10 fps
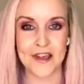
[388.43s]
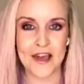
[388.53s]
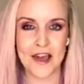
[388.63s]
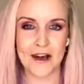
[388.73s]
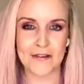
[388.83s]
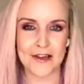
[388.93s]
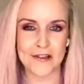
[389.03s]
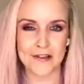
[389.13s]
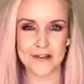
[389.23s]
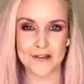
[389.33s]
how they
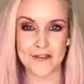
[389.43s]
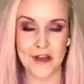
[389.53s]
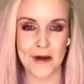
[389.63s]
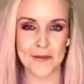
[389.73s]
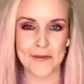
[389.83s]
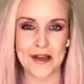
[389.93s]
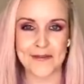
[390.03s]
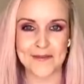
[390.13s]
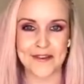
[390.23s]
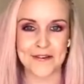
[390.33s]
should prepare
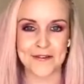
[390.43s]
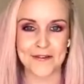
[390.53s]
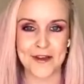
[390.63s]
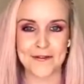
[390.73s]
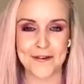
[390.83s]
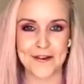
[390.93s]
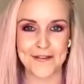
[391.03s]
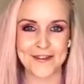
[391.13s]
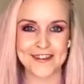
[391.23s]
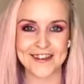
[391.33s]
themselves for their first
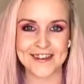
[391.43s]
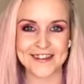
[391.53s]
fitting?